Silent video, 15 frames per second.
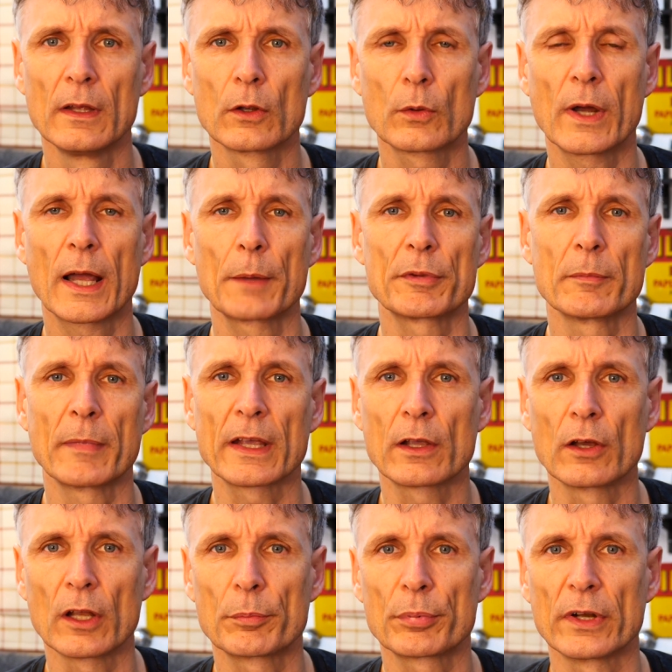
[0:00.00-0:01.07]
Quite happy to make
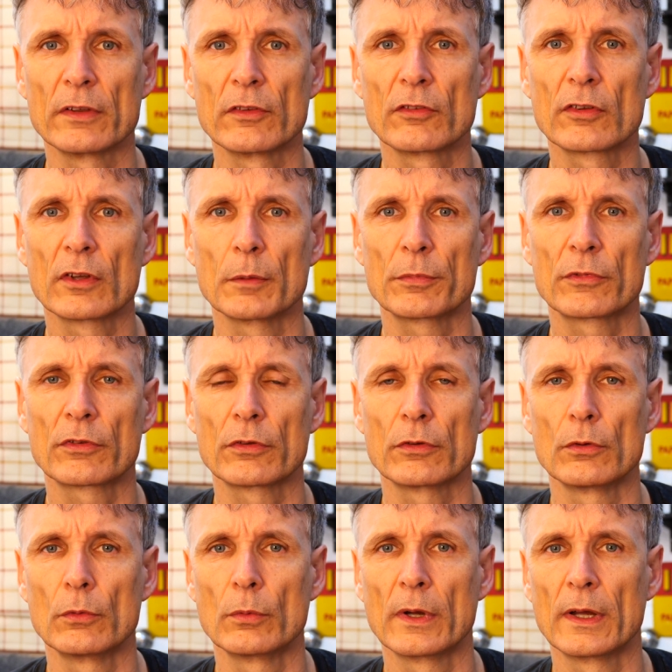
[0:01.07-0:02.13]
colour prints up
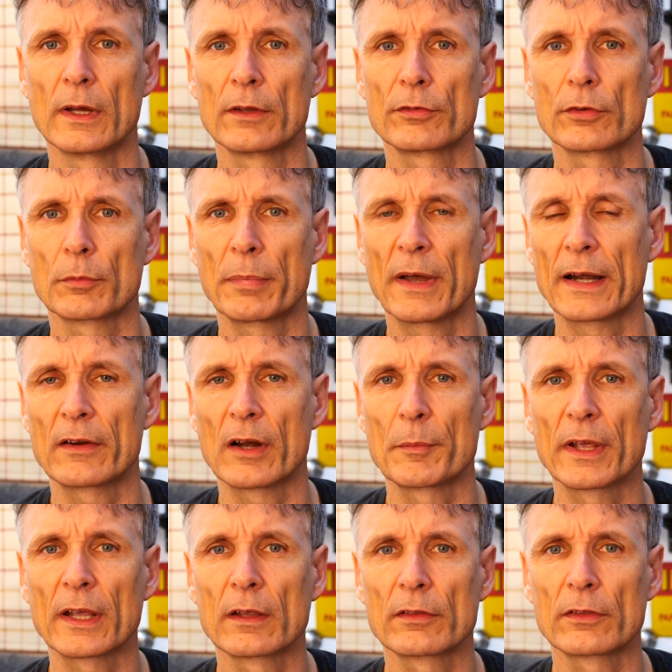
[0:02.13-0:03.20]
to uh, sort of
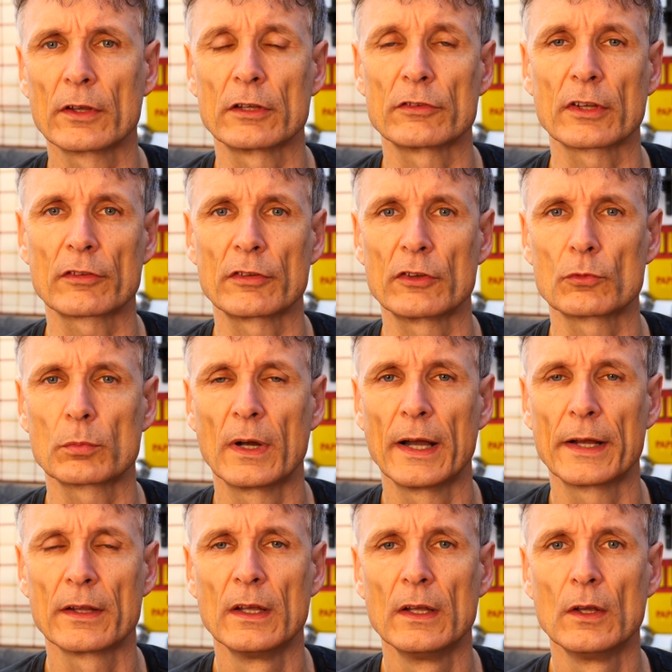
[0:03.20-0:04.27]
panoramic 36 inch
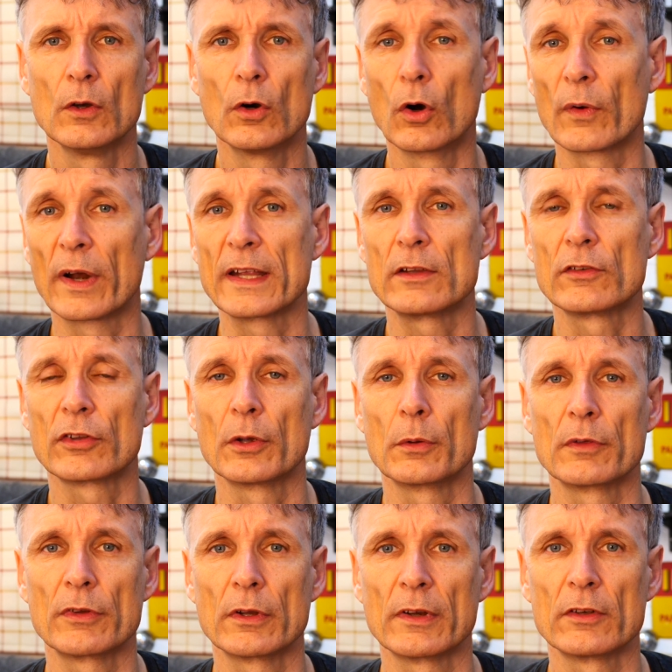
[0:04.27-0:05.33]
wide or A2
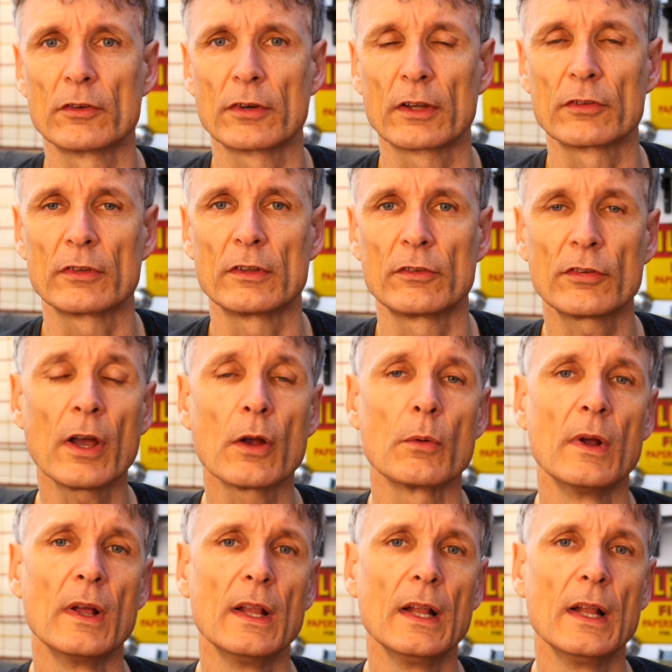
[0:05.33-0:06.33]
if you're interested. So